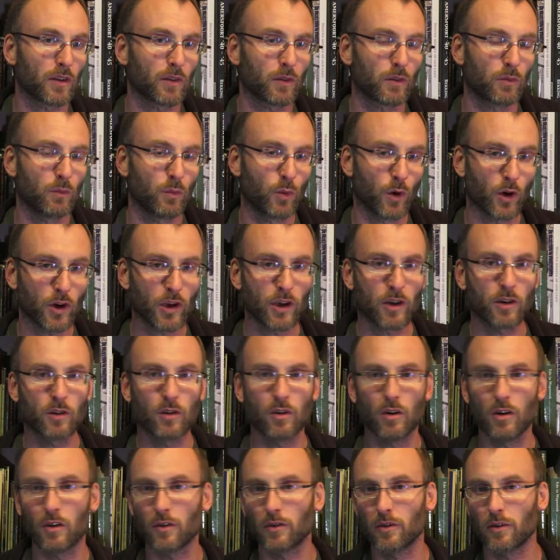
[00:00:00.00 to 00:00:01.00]
working
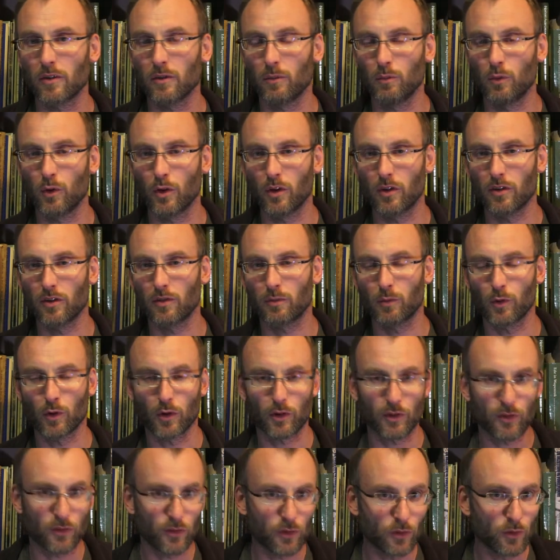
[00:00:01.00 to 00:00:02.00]
on World
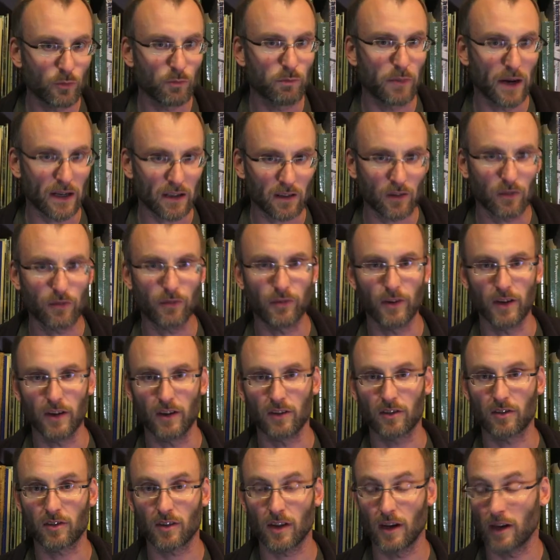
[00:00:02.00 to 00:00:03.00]
War II
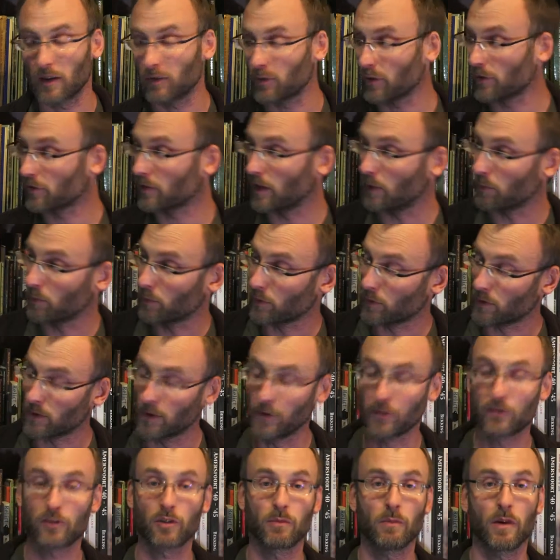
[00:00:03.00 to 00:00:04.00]
battlefields, like for example
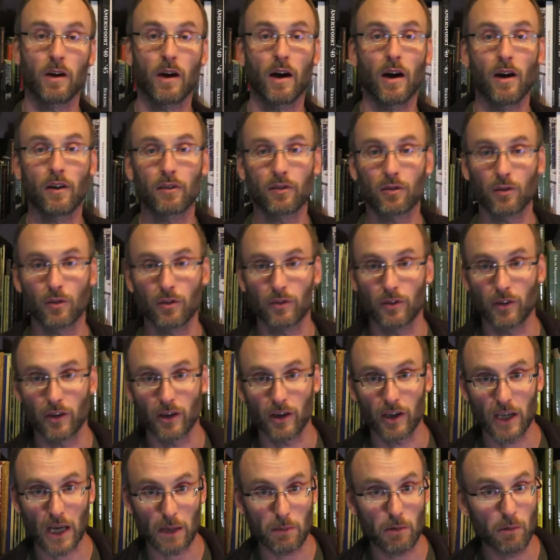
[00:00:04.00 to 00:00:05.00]
close to my house on the
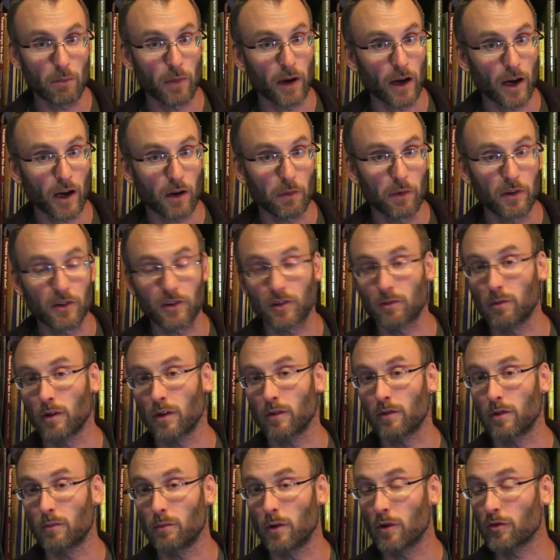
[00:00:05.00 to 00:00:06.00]
Grebbeberg, which is one
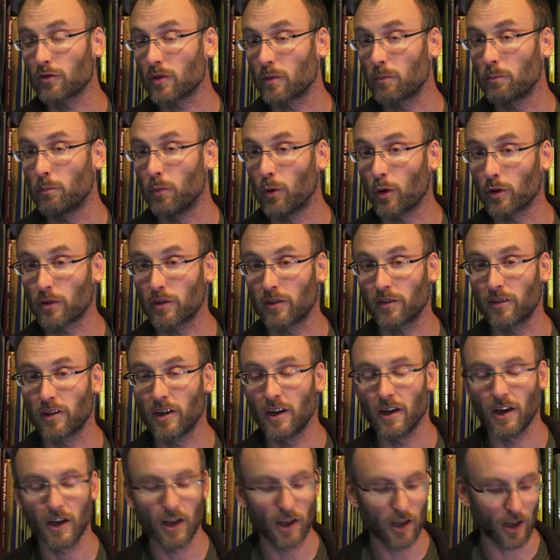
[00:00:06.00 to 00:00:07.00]
of the most important
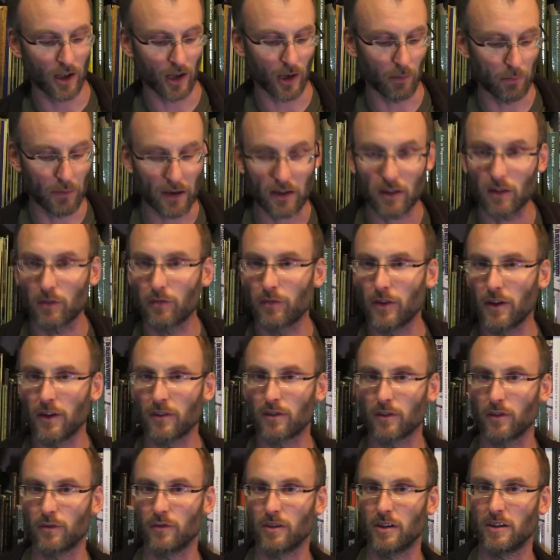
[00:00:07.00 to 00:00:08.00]

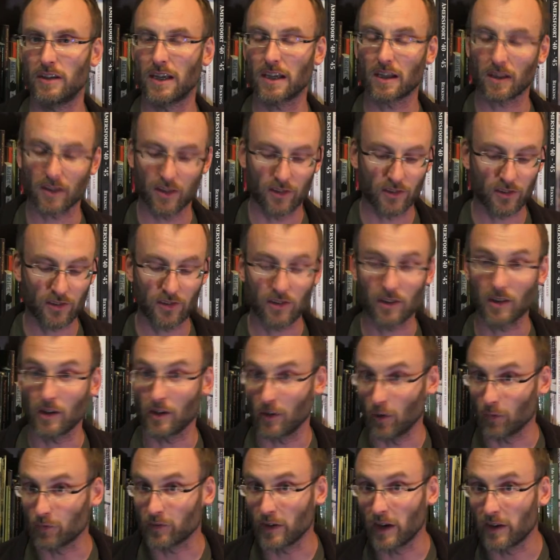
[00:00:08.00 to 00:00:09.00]
battlefields of the Netherlands
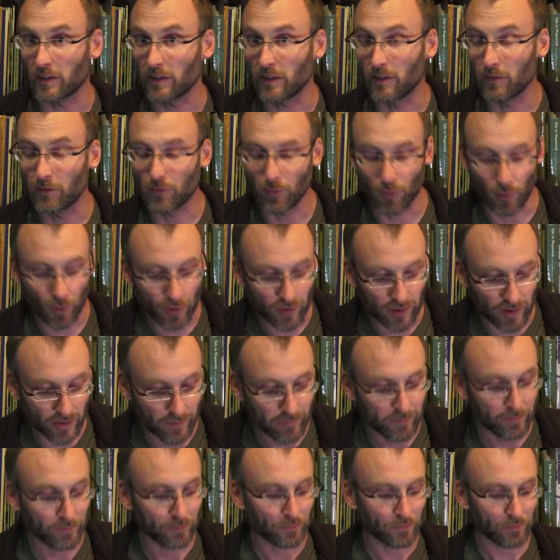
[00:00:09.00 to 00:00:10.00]
of 1940,
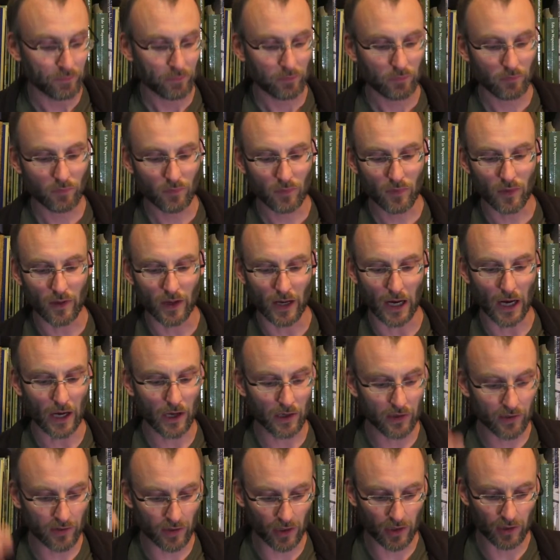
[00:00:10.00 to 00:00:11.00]
I
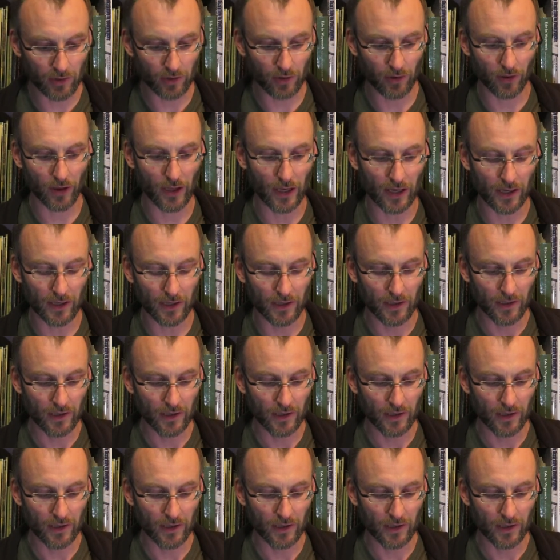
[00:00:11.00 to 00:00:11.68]
started to think,